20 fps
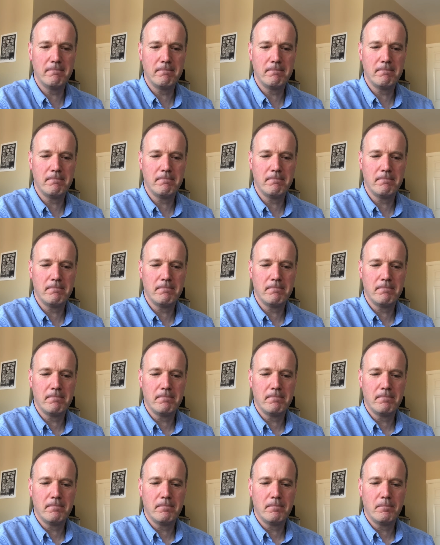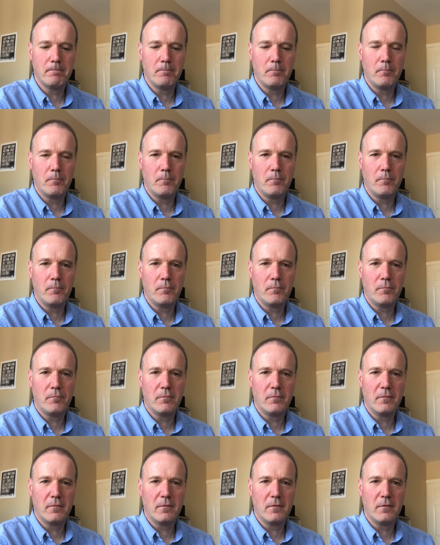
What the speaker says: (no one is talking)